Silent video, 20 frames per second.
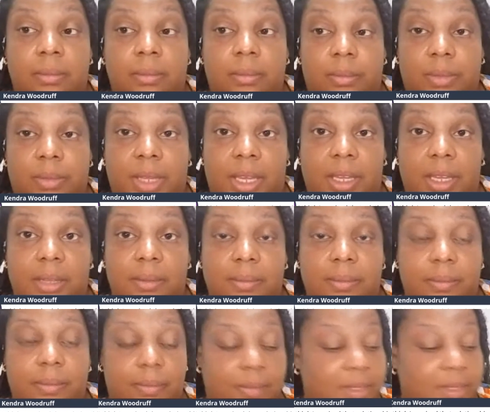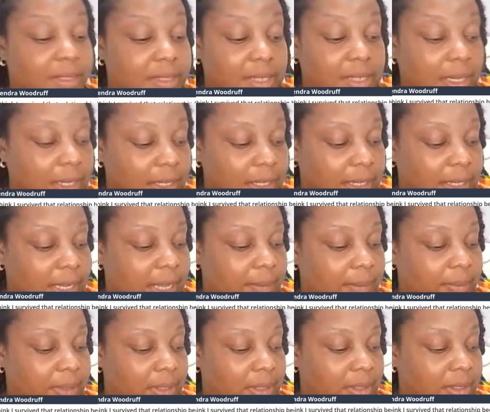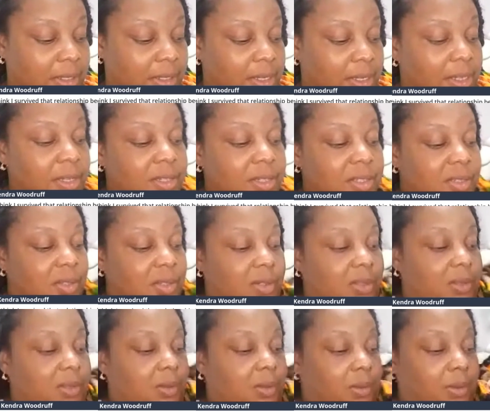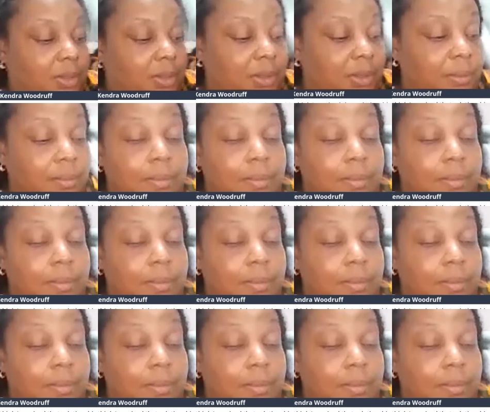Okay? It's not gonna happen. So